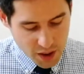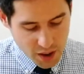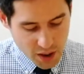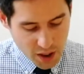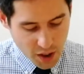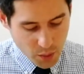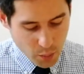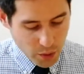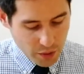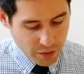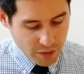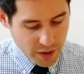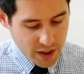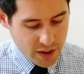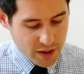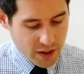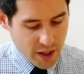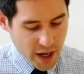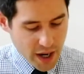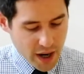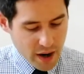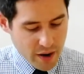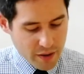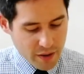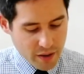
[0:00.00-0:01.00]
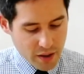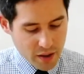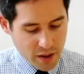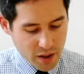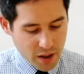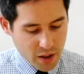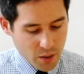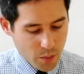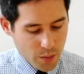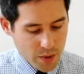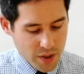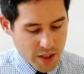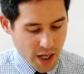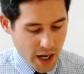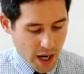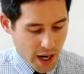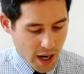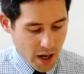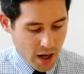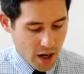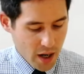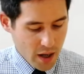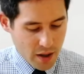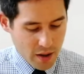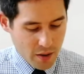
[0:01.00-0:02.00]
And we read there that it
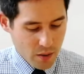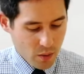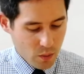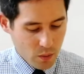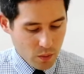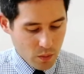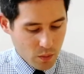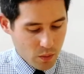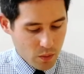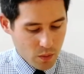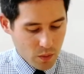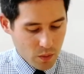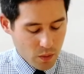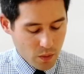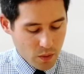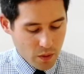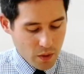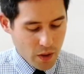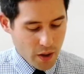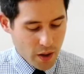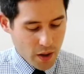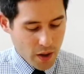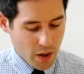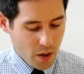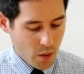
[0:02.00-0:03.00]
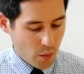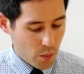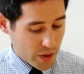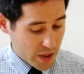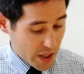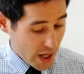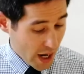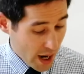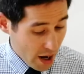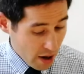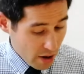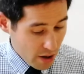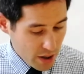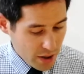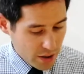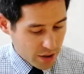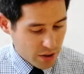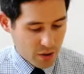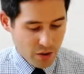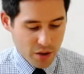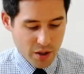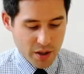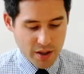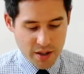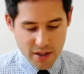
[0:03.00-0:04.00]
was Herod
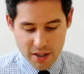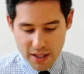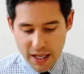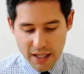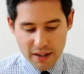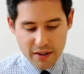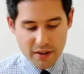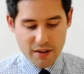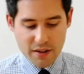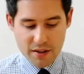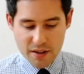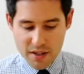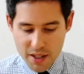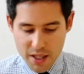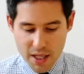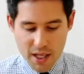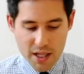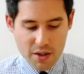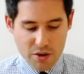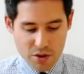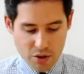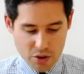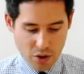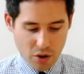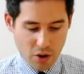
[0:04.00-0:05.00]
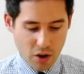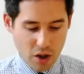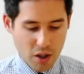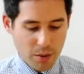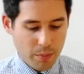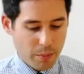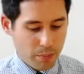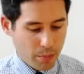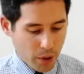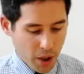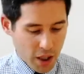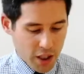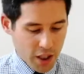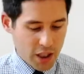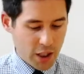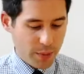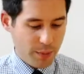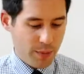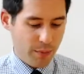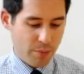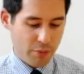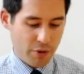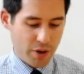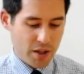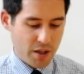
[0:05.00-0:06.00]
who had sent and seized John and bound him
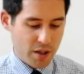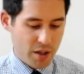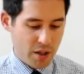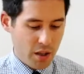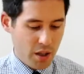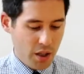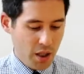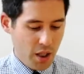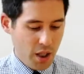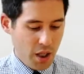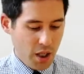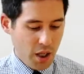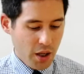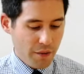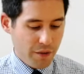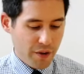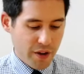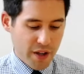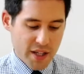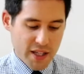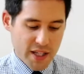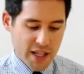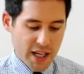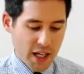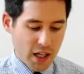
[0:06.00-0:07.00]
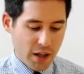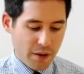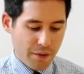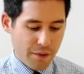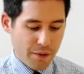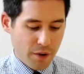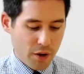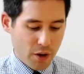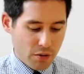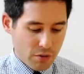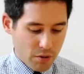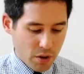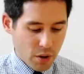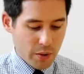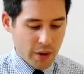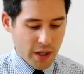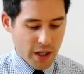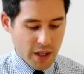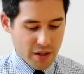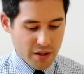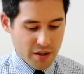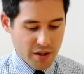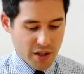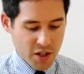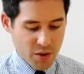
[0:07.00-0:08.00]
in prison for the sake of
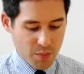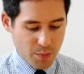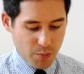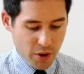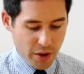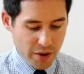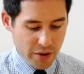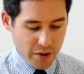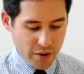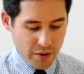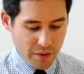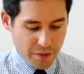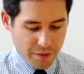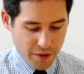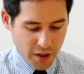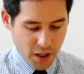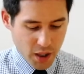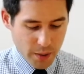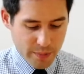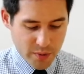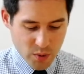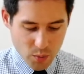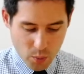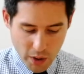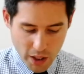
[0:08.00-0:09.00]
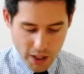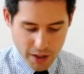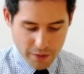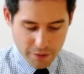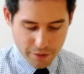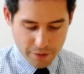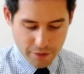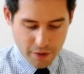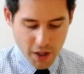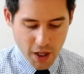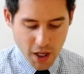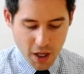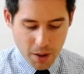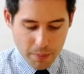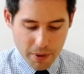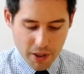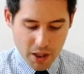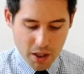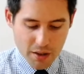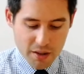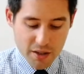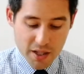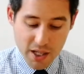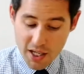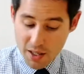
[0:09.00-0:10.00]
Herodias, his brother Philip's wife,
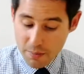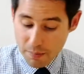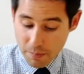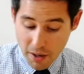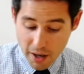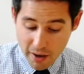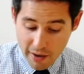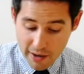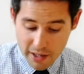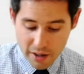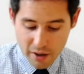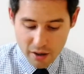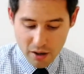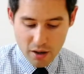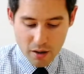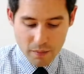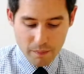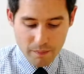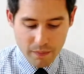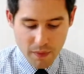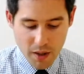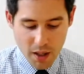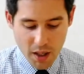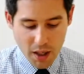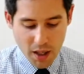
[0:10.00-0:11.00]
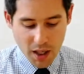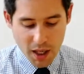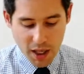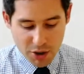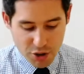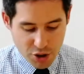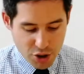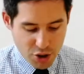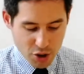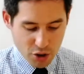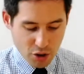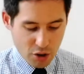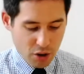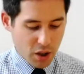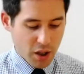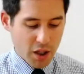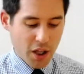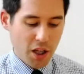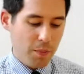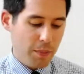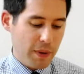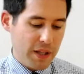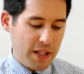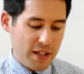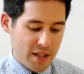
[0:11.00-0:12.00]
because he'd married her. And John
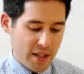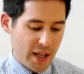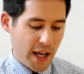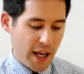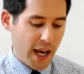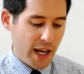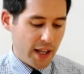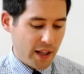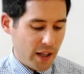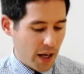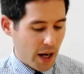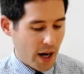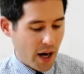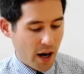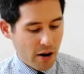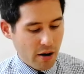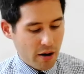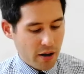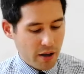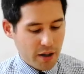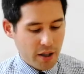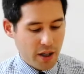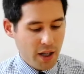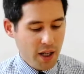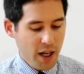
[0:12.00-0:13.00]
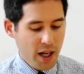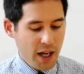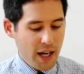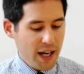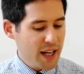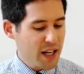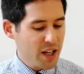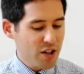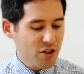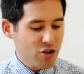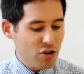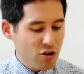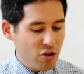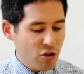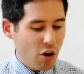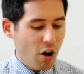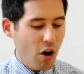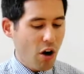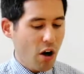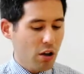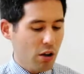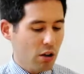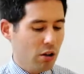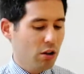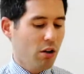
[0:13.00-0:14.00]
had been saying to Herod, it is
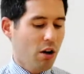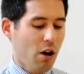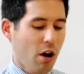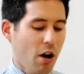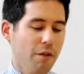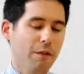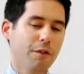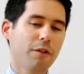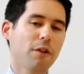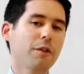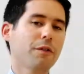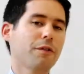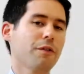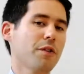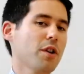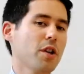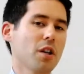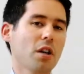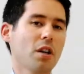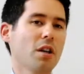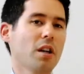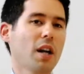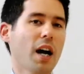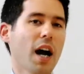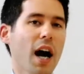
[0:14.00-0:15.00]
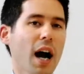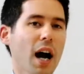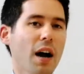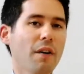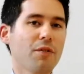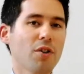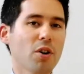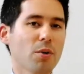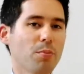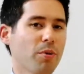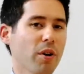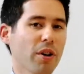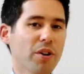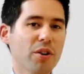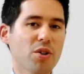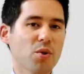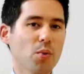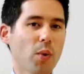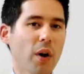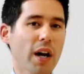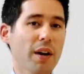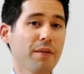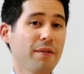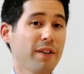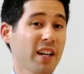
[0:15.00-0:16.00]
not lawful for you to have your brother's
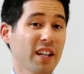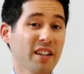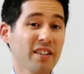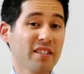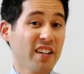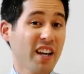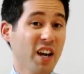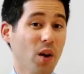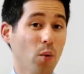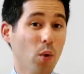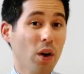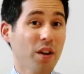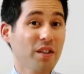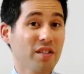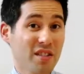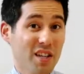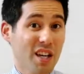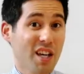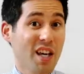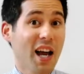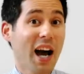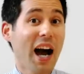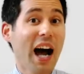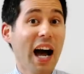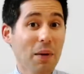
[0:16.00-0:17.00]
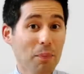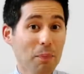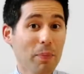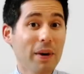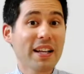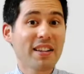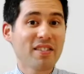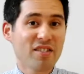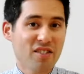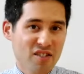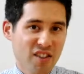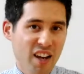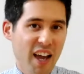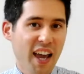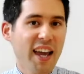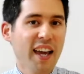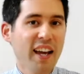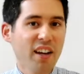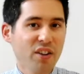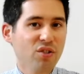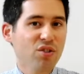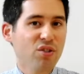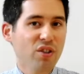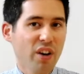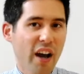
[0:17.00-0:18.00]
wife. He didn't say it once. He had been
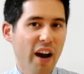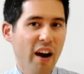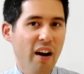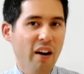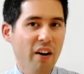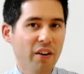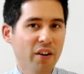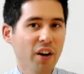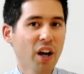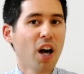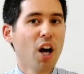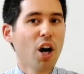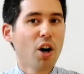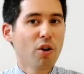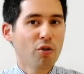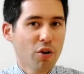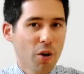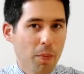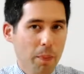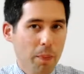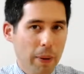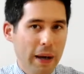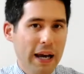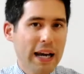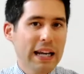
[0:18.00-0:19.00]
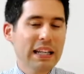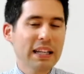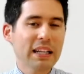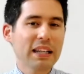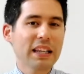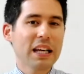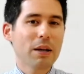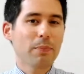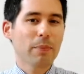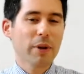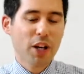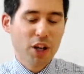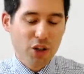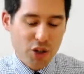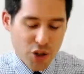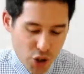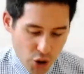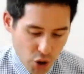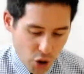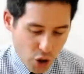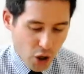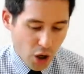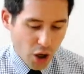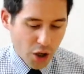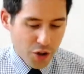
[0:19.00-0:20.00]
saying to Herod repeatedly because
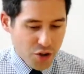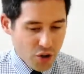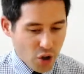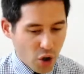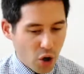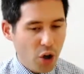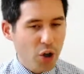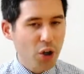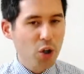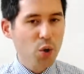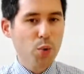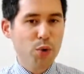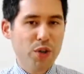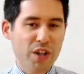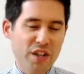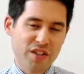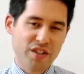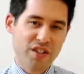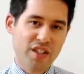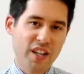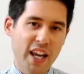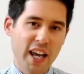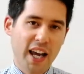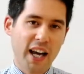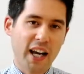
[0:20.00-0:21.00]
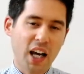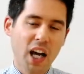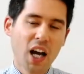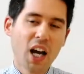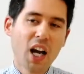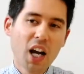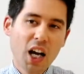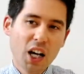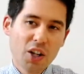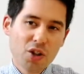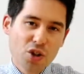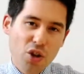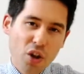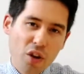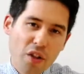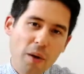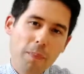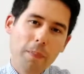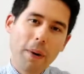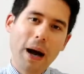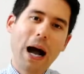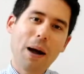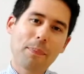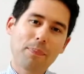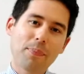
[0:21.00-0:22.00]
God's honor was at stake. And John the
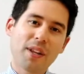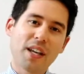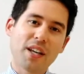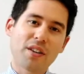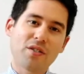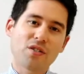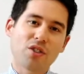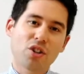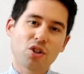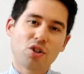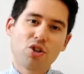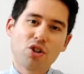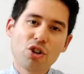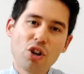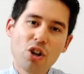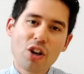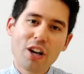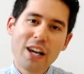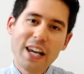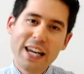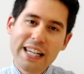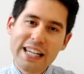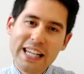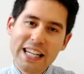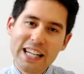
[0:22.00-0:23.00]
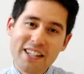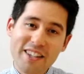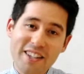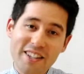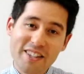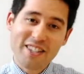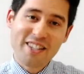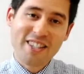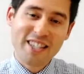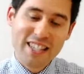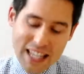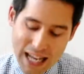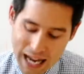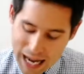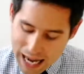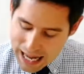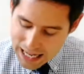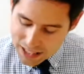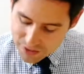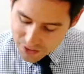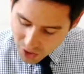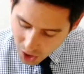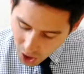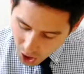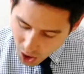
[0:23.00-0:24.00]
Baptist knew he needed to
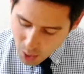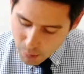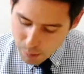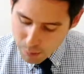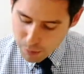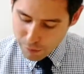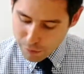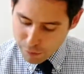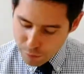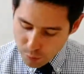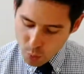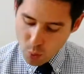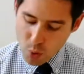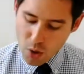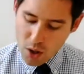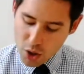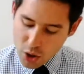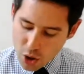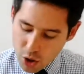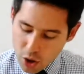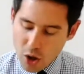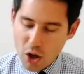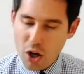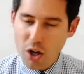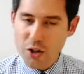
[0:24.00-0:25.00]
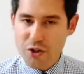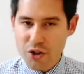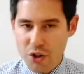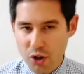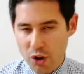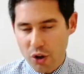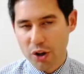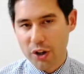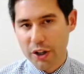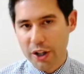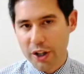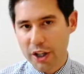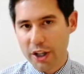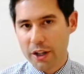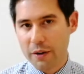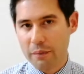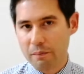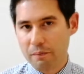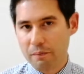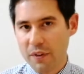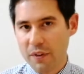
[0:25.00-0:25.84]
stand up for God's honor.